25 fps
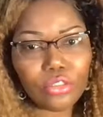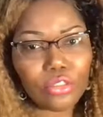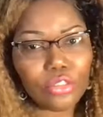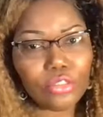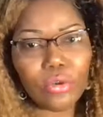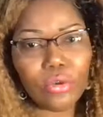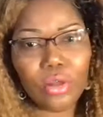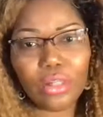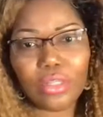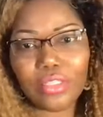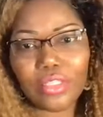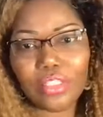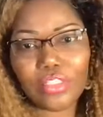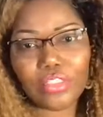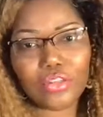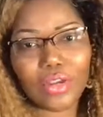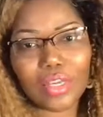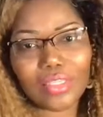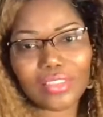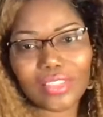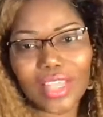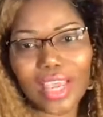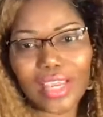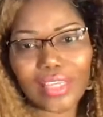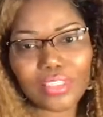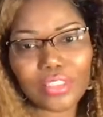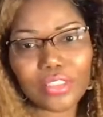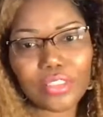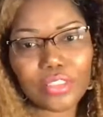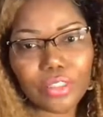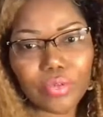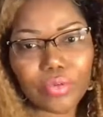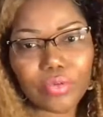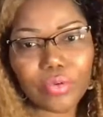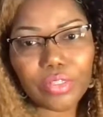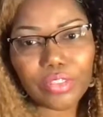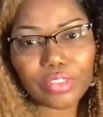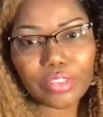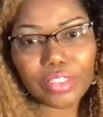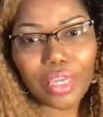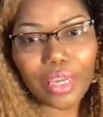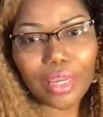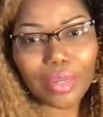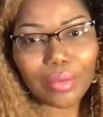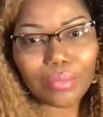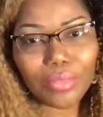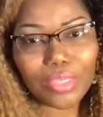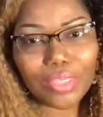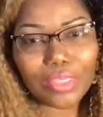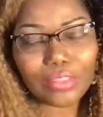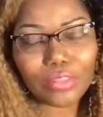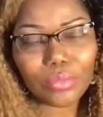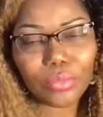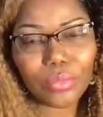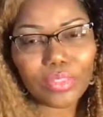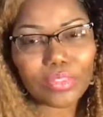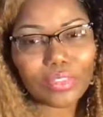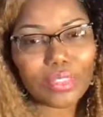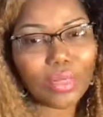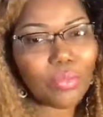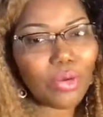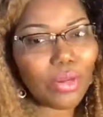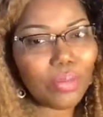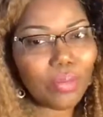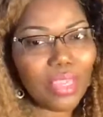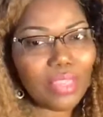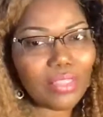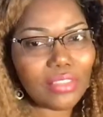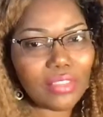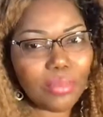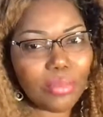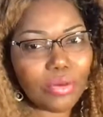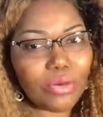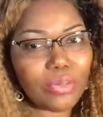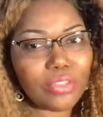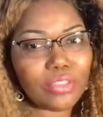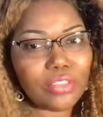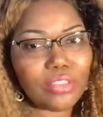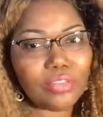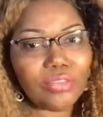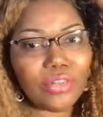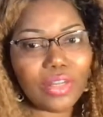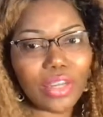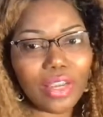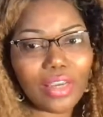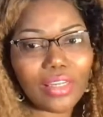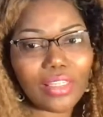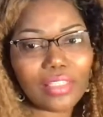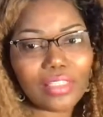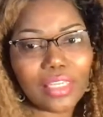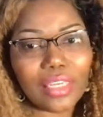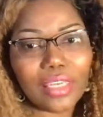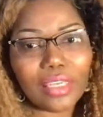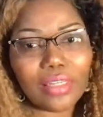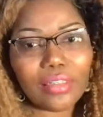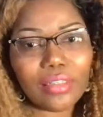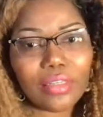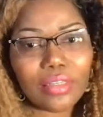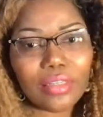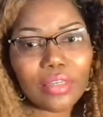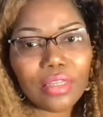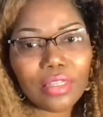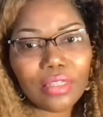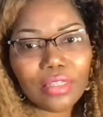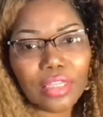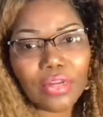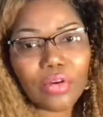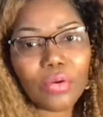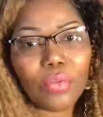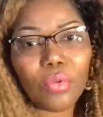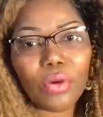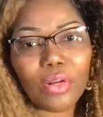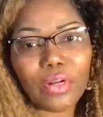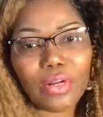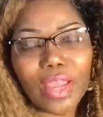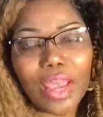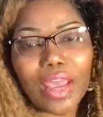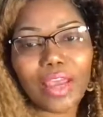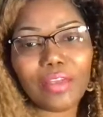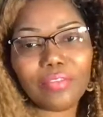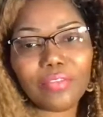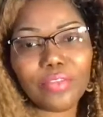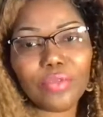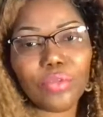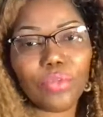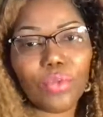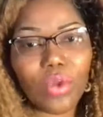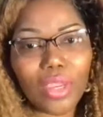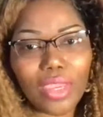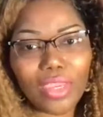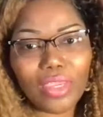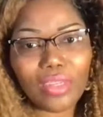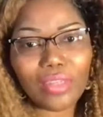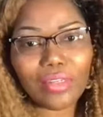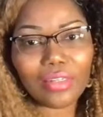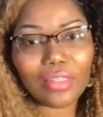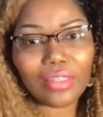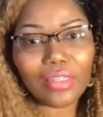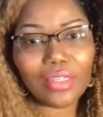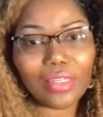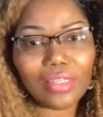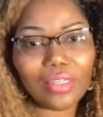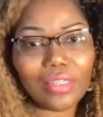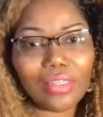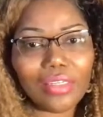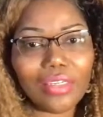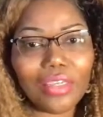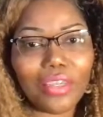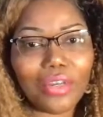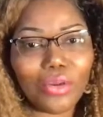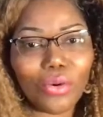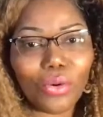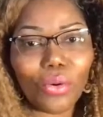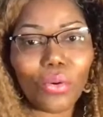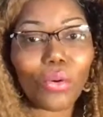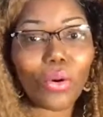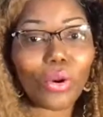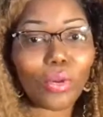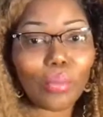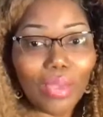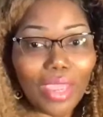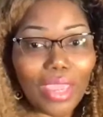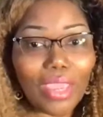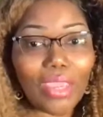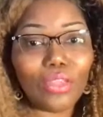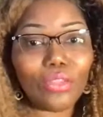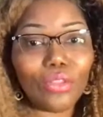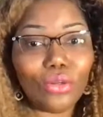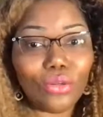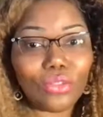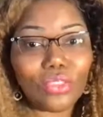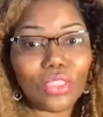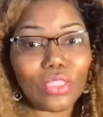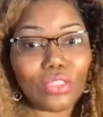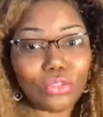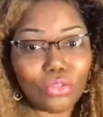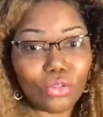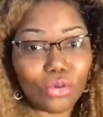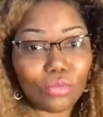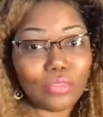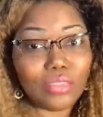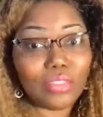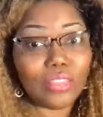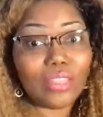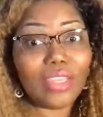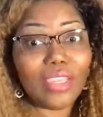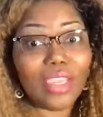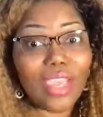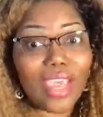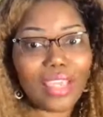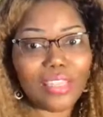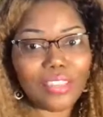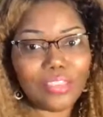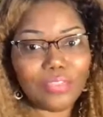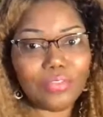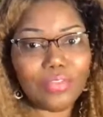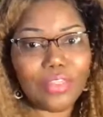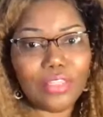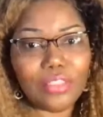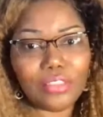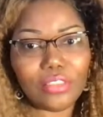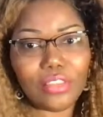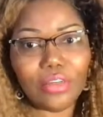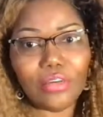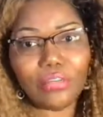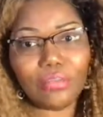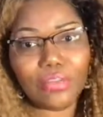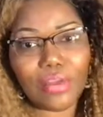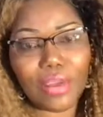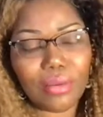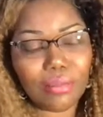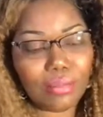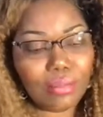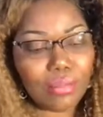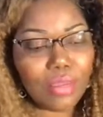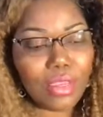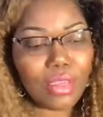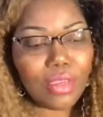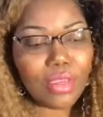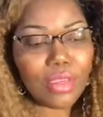to do all these transactions in real time. Because when someone makes a purchase for content, they don't want to have to wait, or pay those exorbitant gas fees. So if I